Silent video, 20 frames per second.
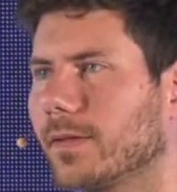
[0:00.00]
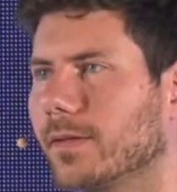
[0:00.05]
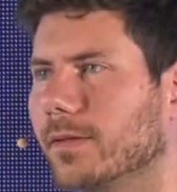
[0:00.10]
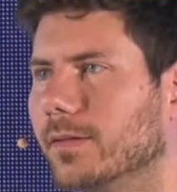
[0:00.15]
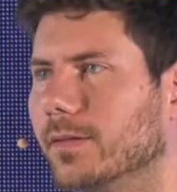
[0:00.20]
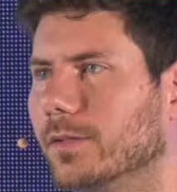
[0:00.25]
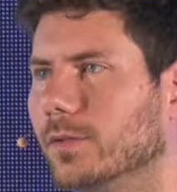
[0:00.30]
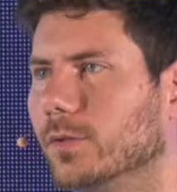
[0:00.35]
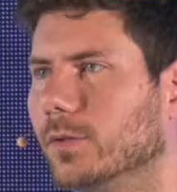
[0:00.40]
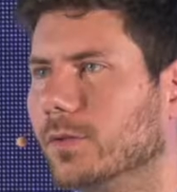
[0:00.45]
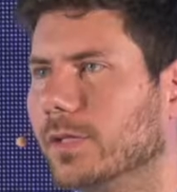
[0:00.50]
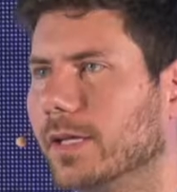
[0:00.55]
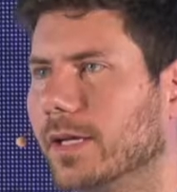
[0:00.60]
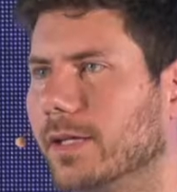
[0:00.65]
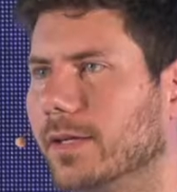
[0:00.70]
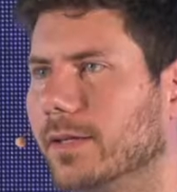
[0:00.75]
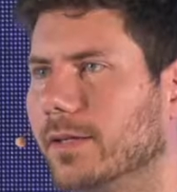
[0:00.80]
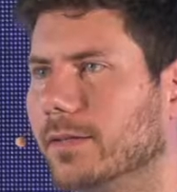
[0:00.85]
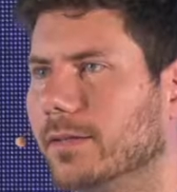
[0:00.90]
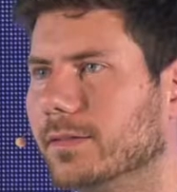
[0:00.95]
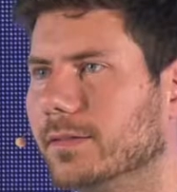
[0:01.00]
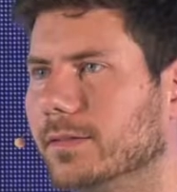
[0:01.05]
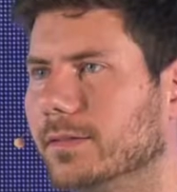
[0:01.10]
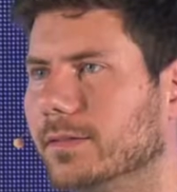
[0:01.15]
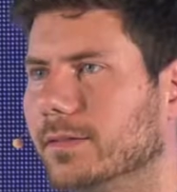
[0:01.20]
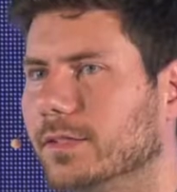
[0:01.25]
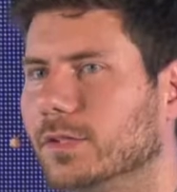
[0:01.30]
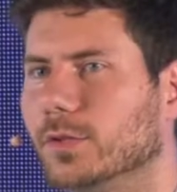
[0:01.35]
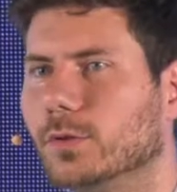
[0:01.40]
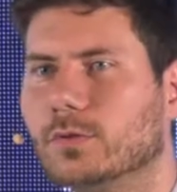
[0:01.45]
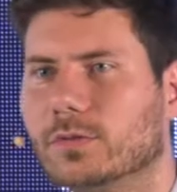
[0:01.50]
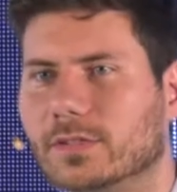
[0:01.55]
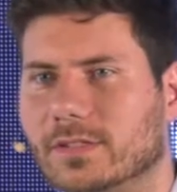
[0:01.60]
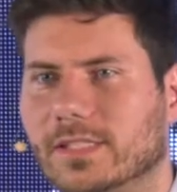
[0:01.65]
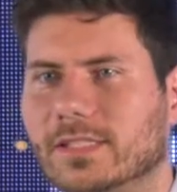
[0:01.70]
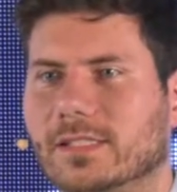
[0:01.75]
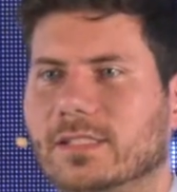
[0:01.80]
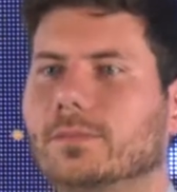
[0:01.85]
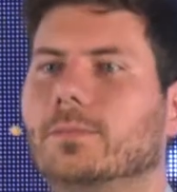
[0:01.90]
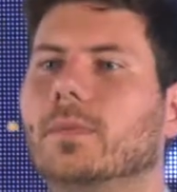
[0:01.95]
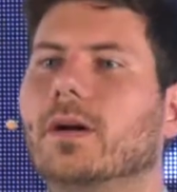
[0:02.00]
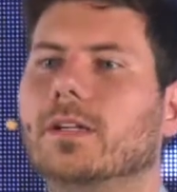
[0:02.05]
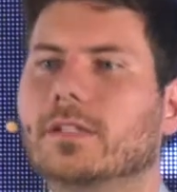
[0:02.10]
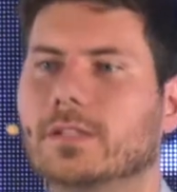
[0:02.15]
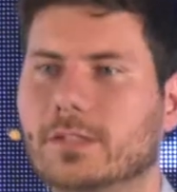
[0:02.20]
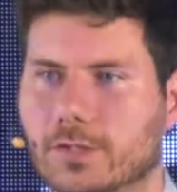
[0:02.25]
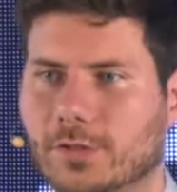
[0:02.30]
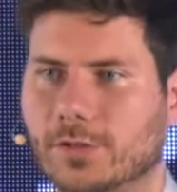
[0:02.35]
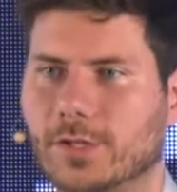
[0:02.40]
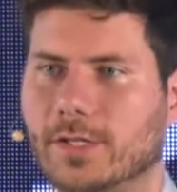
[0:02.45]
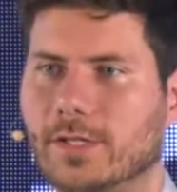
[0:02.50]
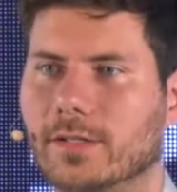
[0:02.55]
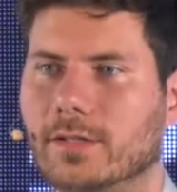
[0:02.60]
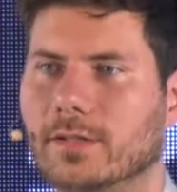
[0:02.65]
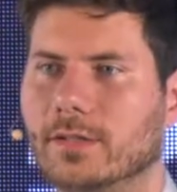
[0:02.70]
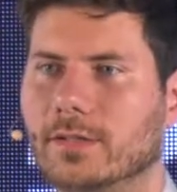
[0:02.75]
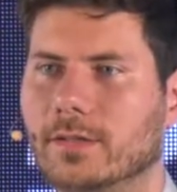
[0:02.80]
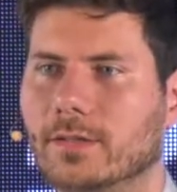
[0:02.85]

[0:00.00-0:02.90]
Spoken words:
you can use this market share